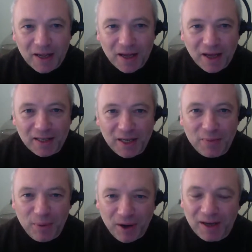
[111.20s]

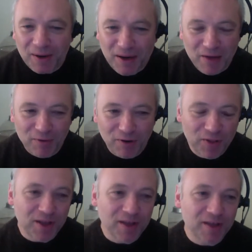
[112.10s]
deeper level, I
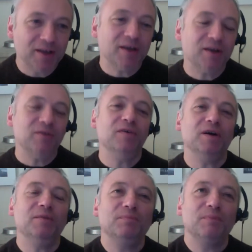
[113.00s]
think, and a kind of
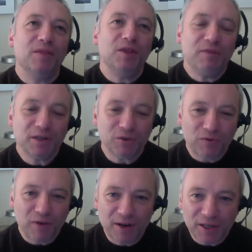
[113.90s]
theoretical
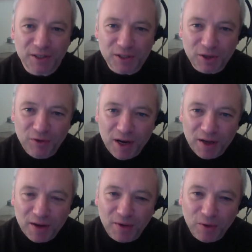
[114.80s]
foundation. So
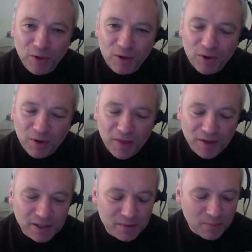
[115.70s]
really, although
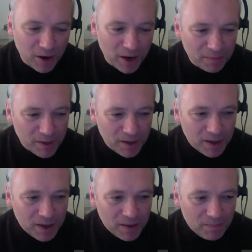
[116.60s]
ethics isn't my
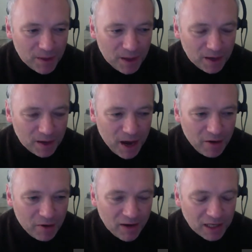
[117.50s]

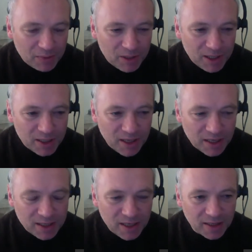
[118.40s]
area of expertise in that
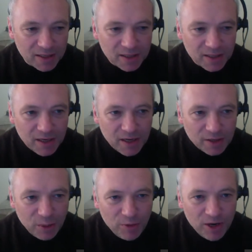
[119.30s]
sense,
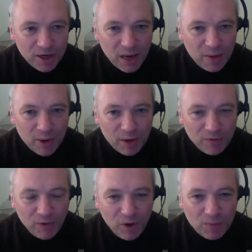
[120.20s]
so I'm really going to come at it
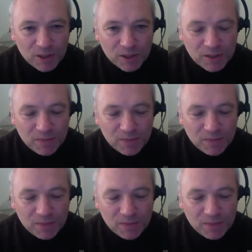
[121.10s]
from just